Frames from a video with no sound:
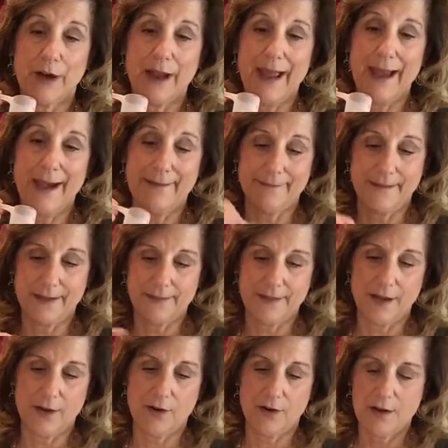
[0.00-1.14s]
half in
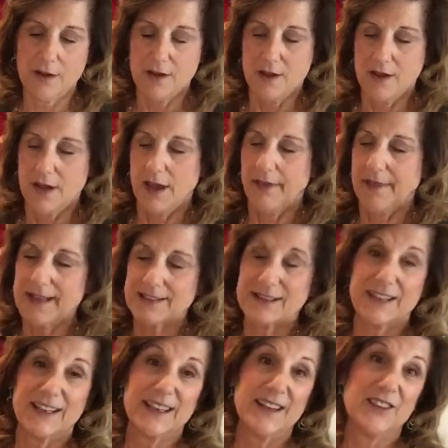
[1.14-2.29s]
there. And that's
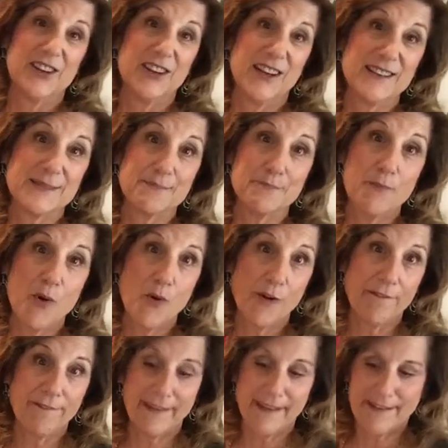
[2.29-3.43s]
going to give it a nice mocha
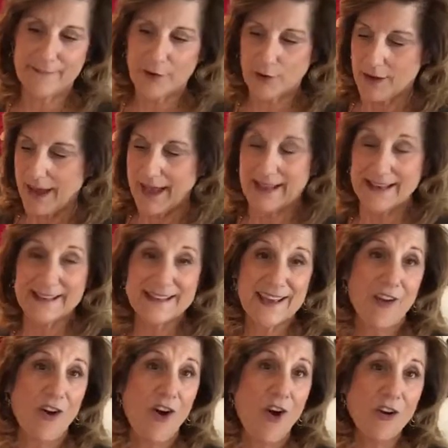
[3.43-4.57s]
flavor. And it's
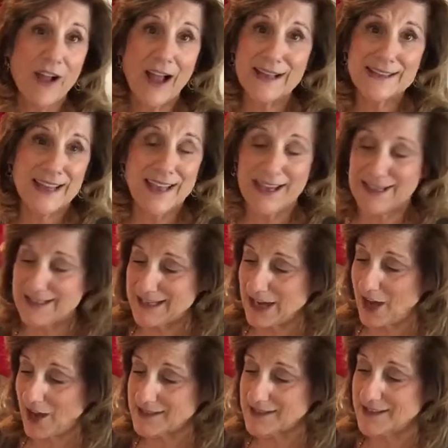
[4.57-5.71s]
got all kinds of
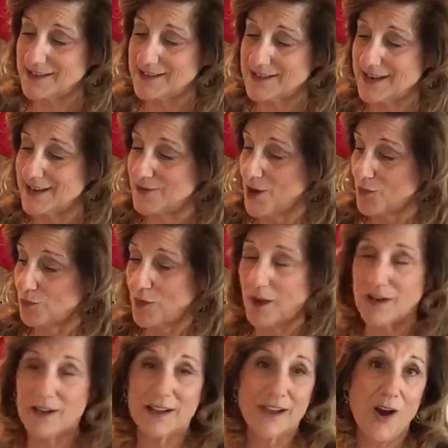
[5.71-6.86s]
antioxidants. And raw
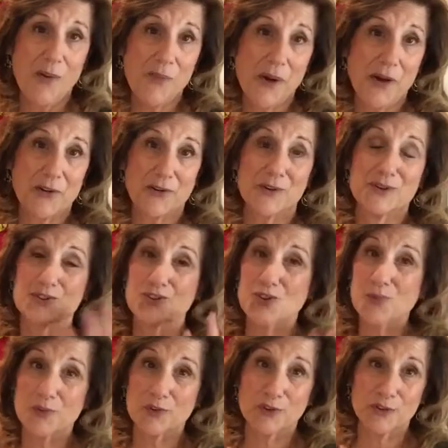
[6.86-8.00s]
cacao powder is
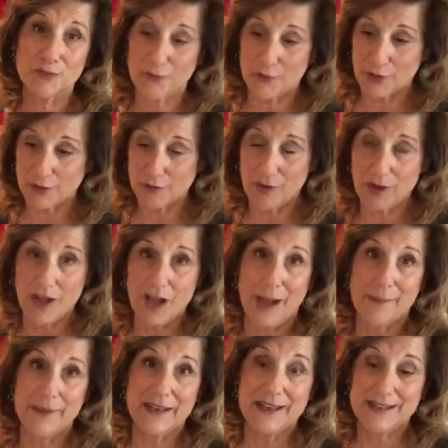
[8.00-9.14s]
super good for you. I
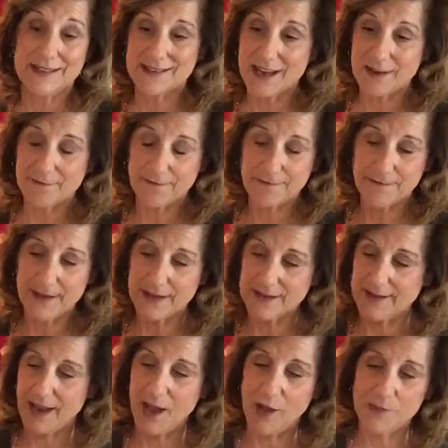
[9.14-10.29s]
mean,
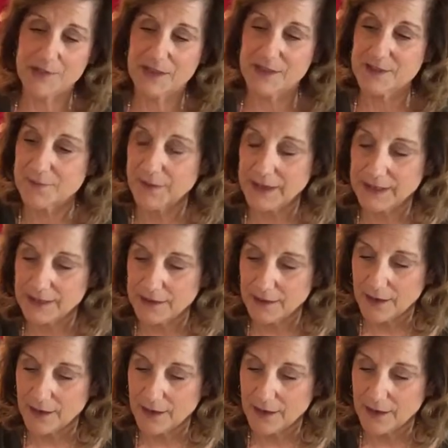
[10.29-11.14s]
it helps us fight.